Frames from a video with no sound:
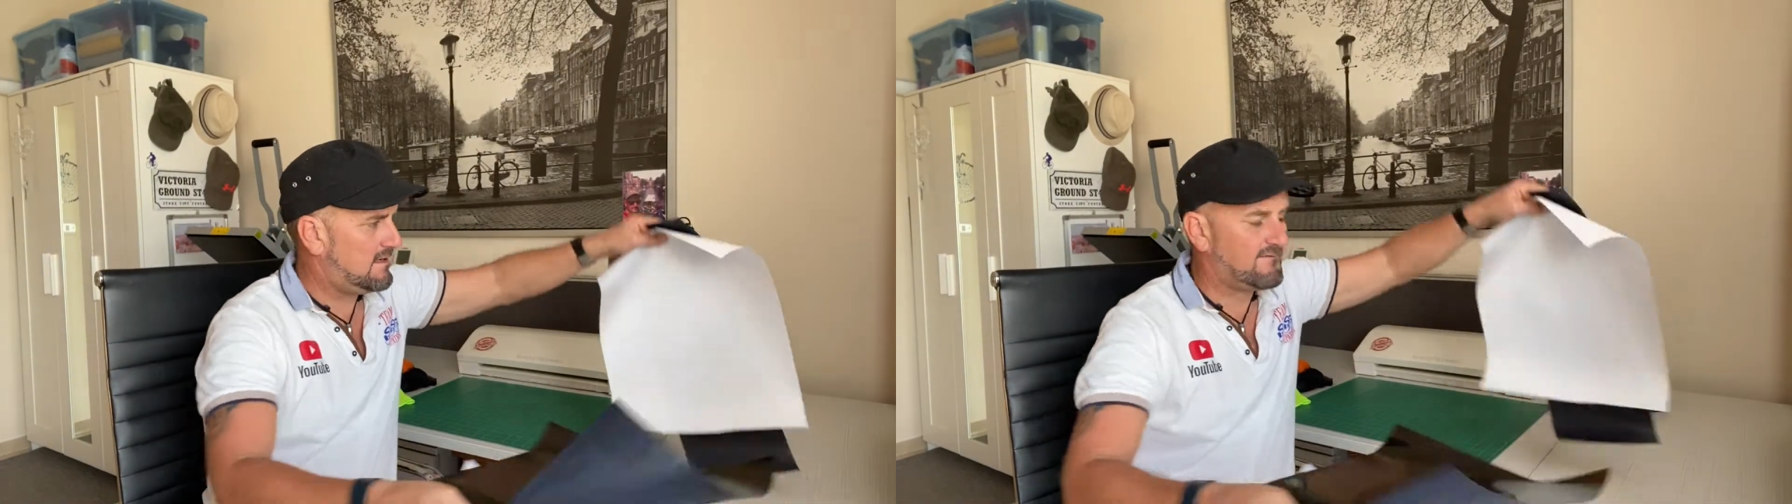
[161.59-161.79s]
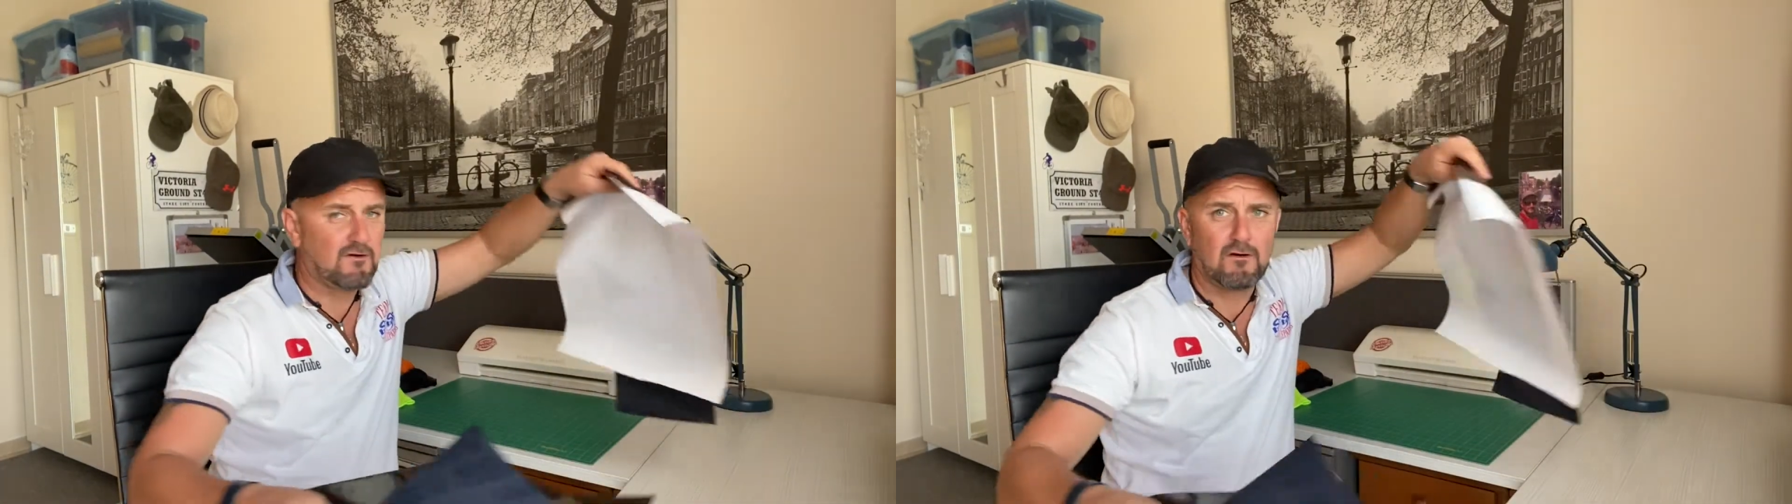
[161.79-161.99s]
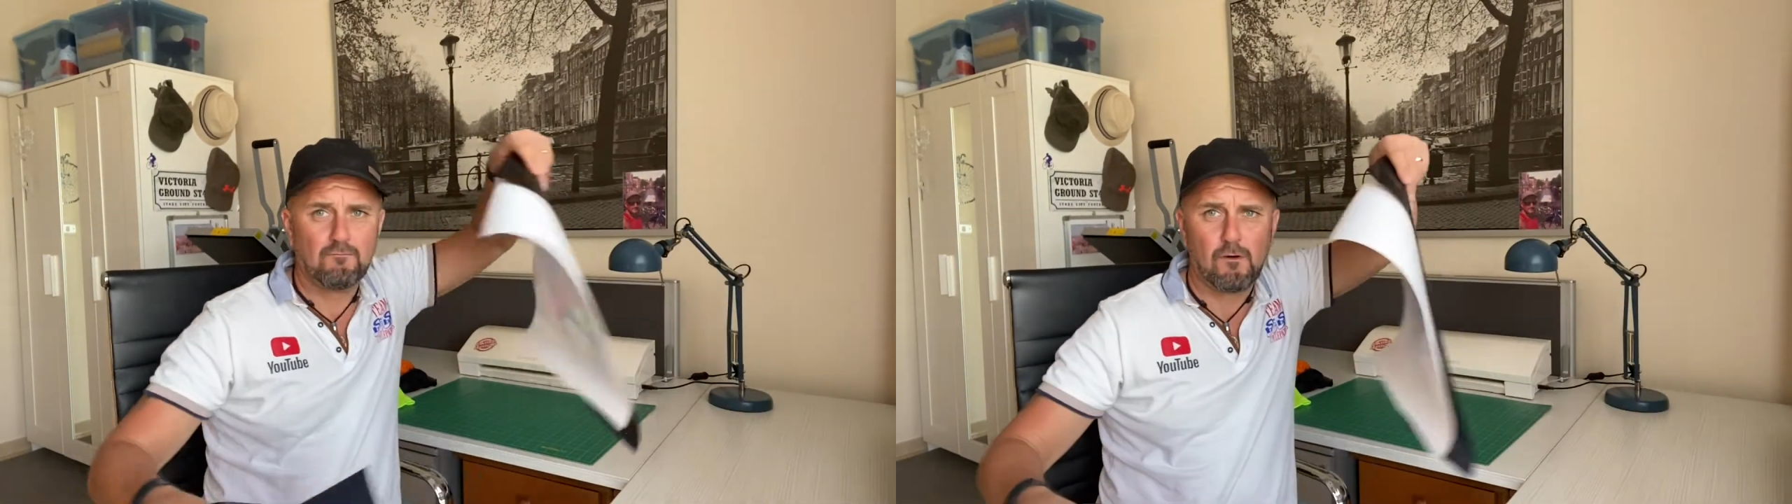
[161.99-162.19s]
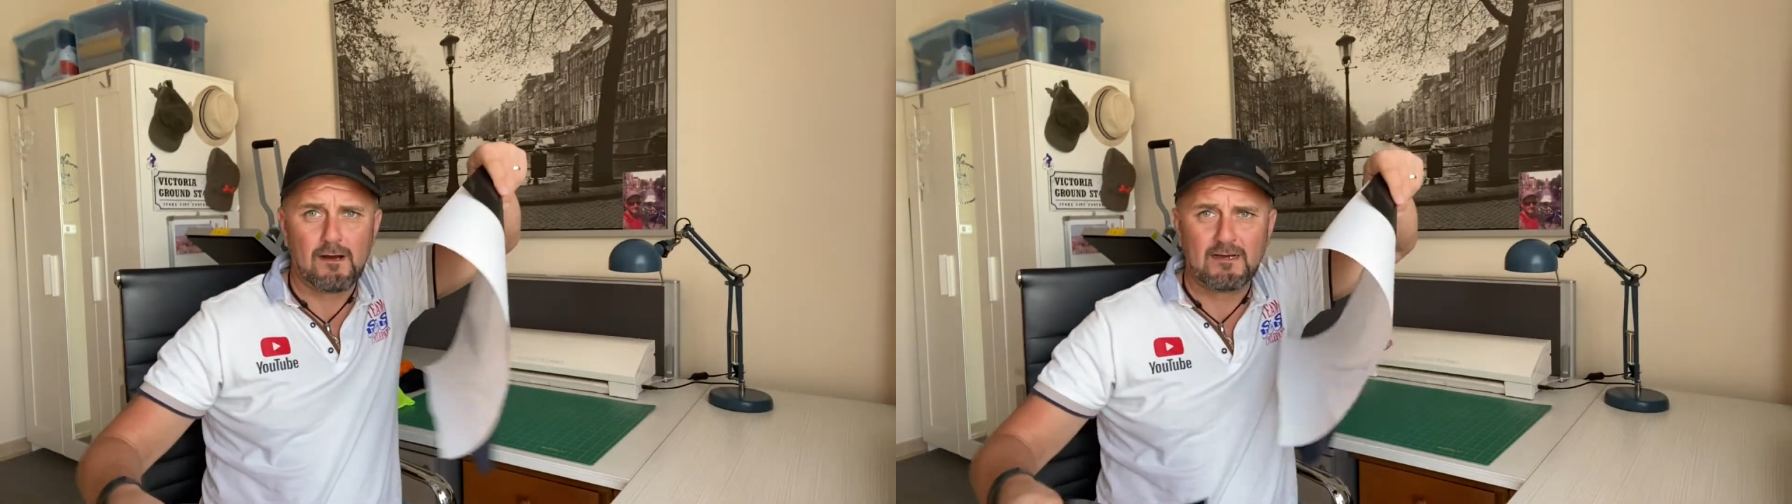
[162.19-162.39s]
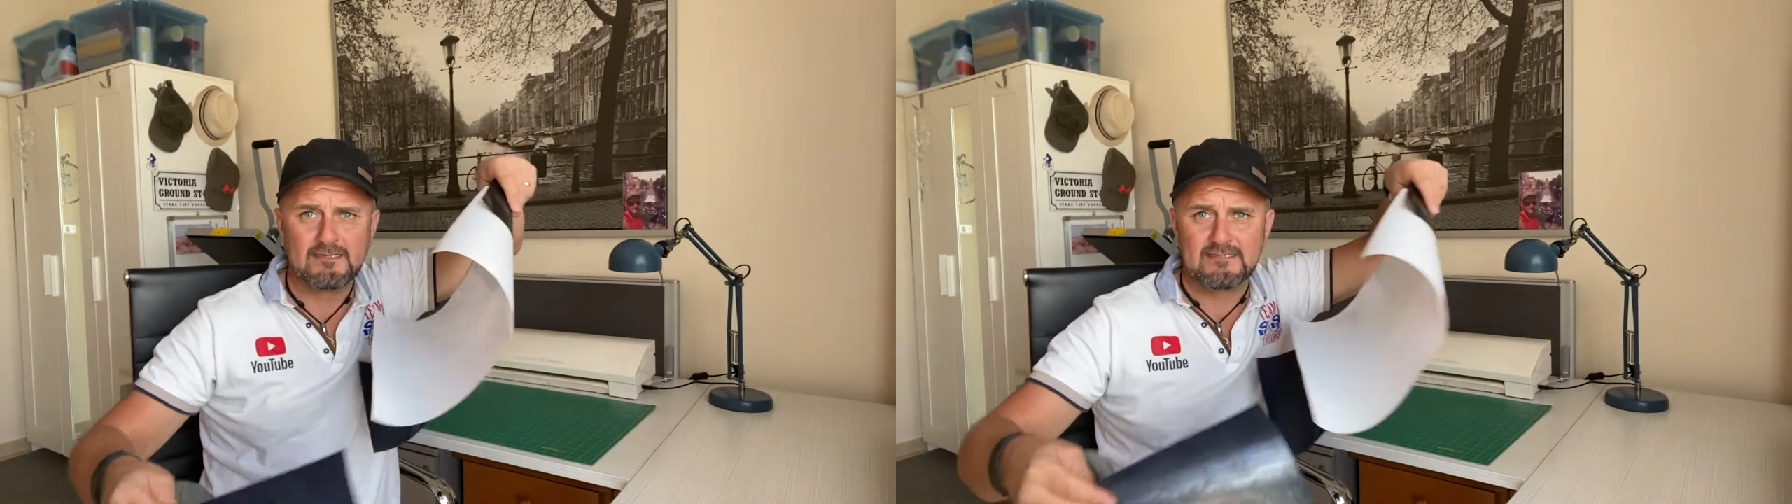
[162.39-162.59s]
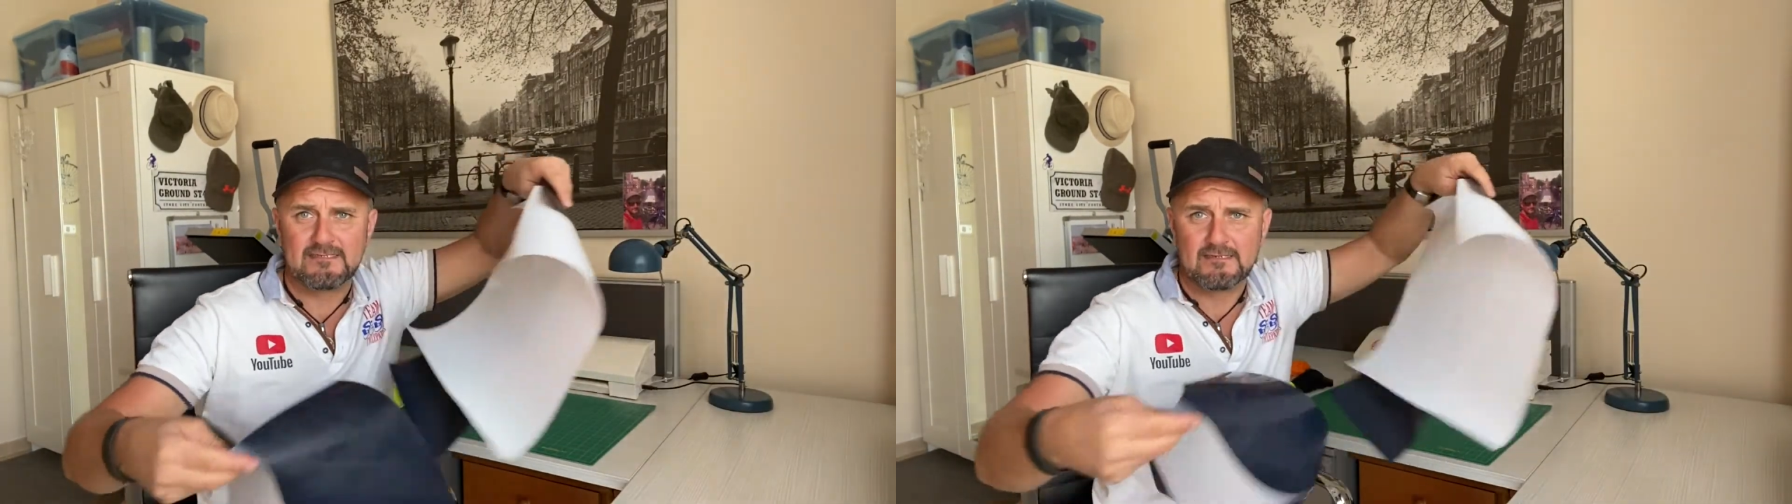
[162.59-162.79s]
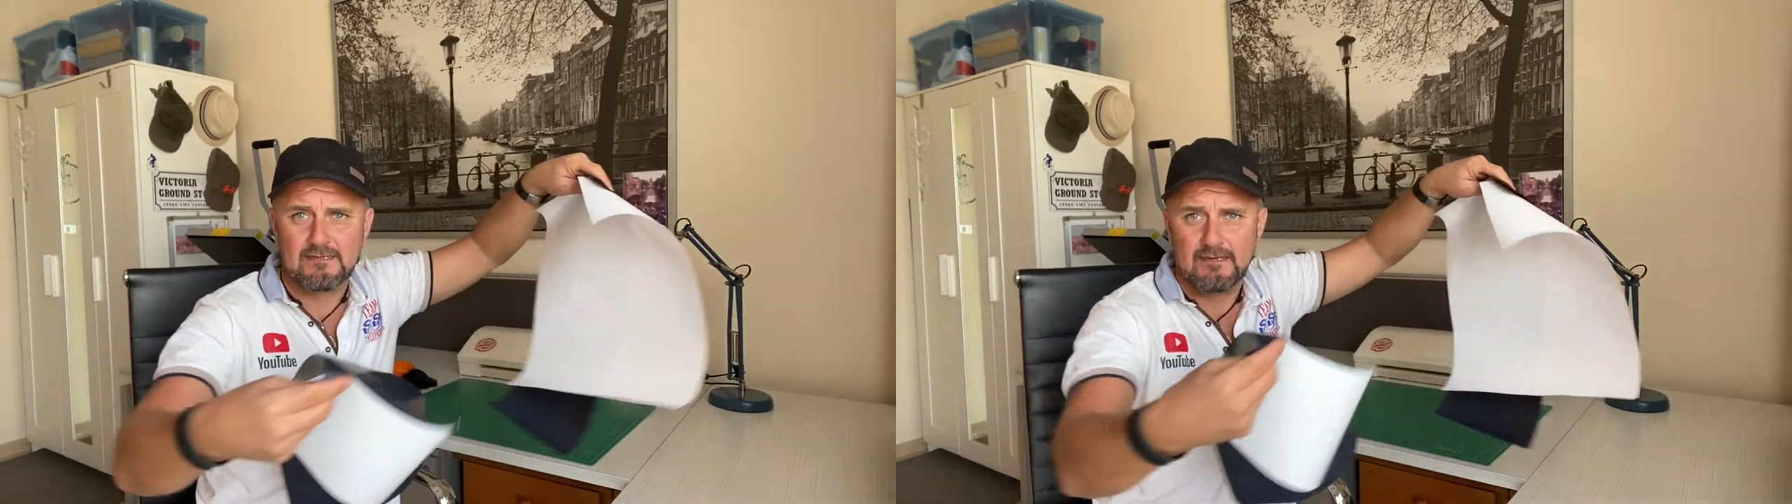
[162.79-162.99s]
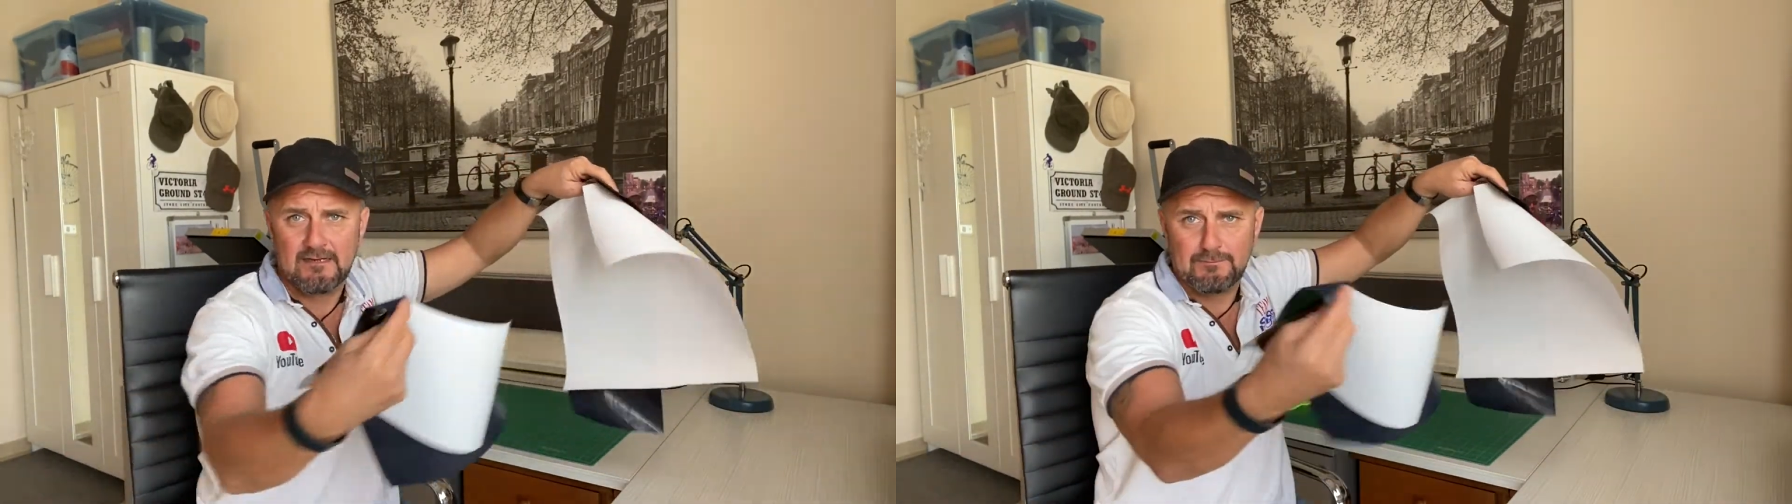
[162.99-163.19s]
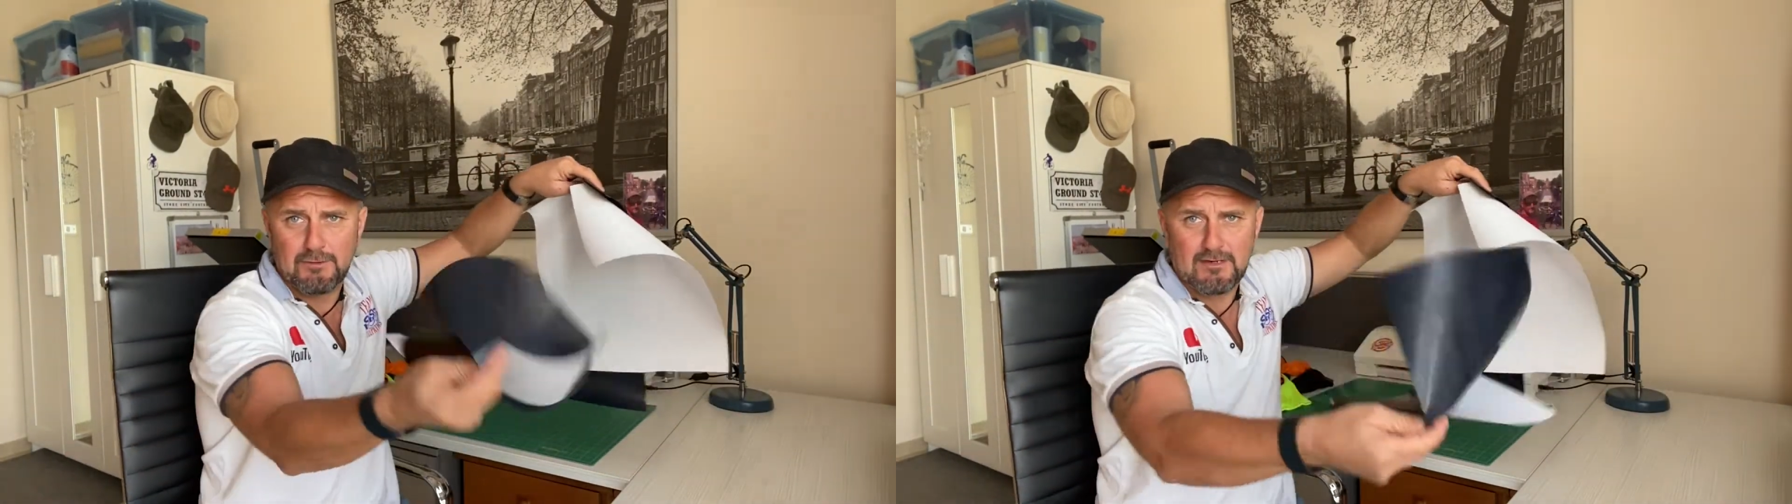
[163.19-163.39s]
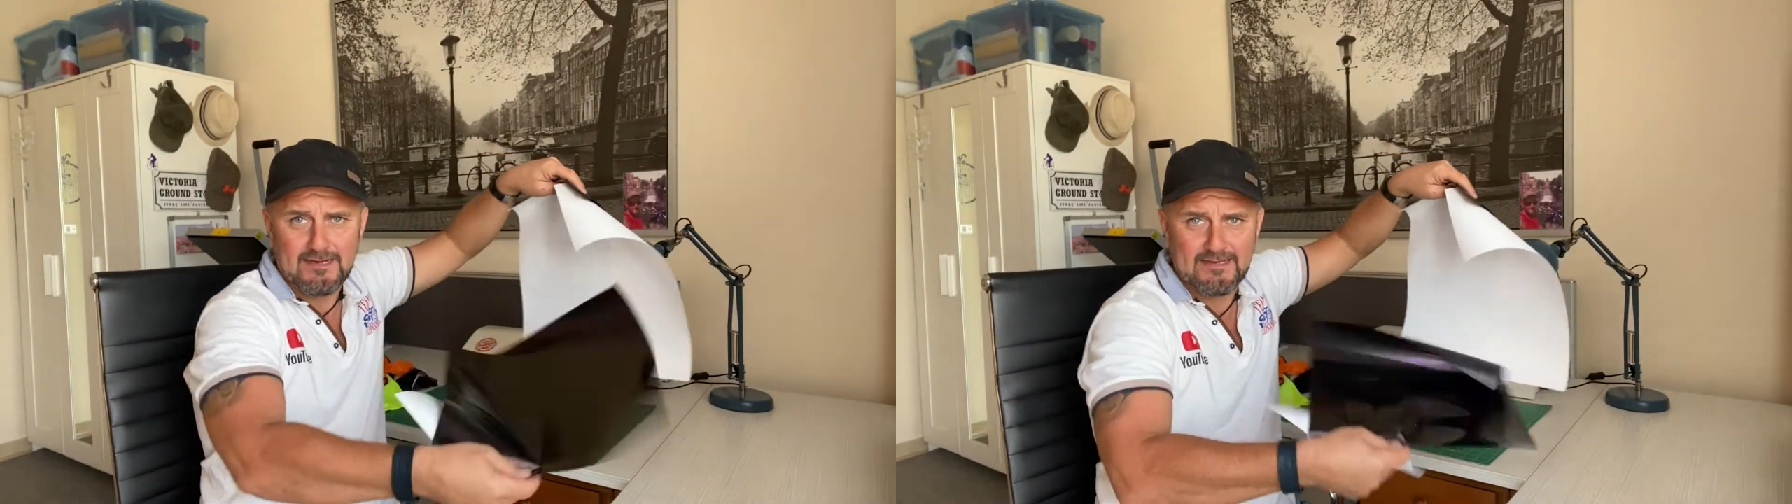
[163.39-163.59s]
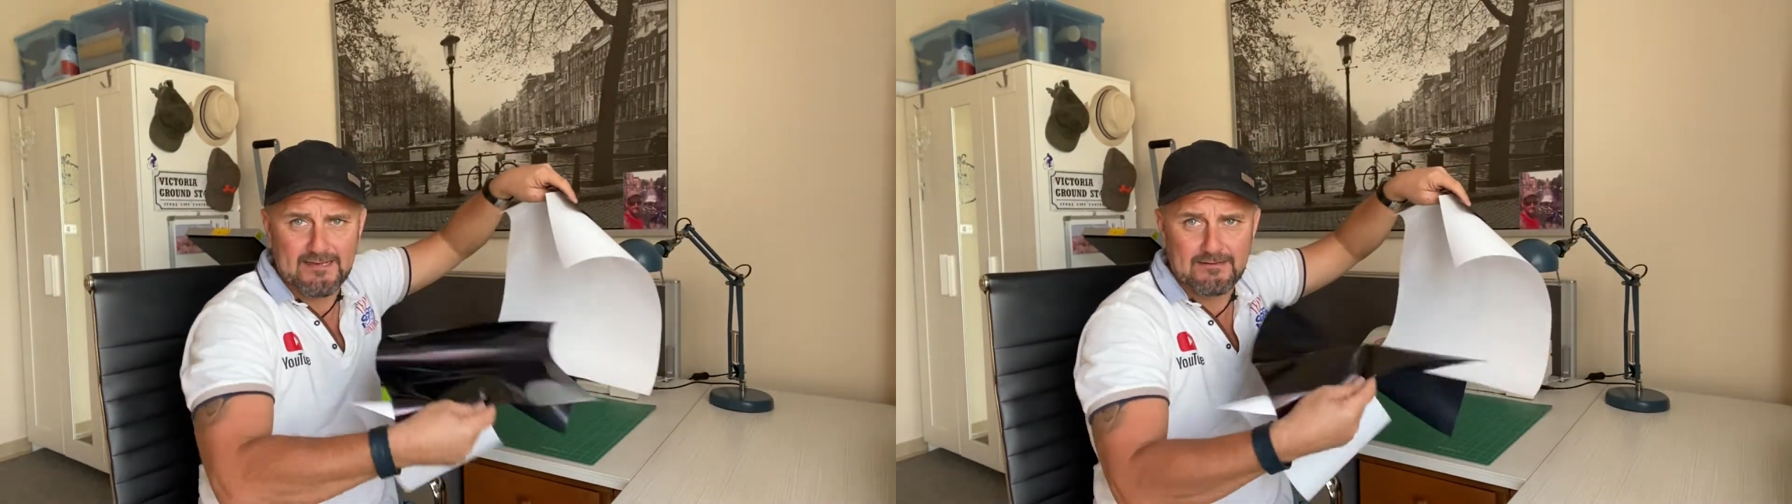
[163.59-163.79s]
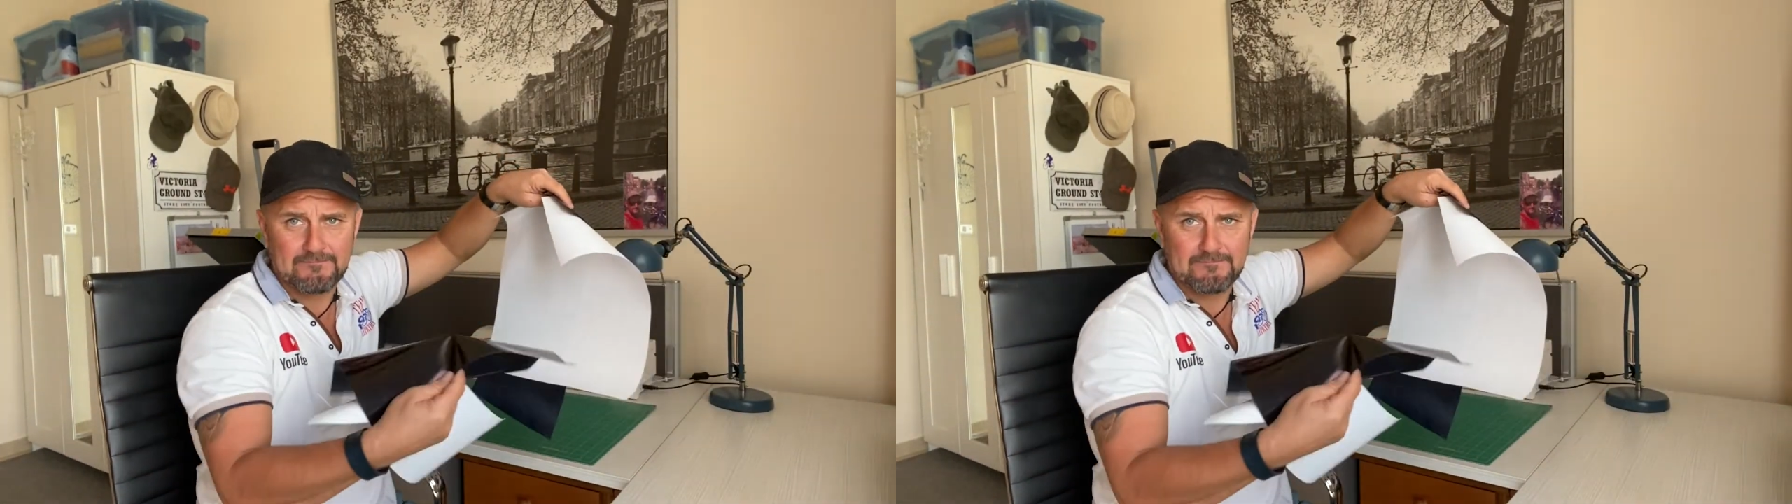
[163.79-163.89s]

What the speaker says: I've got a white and a black,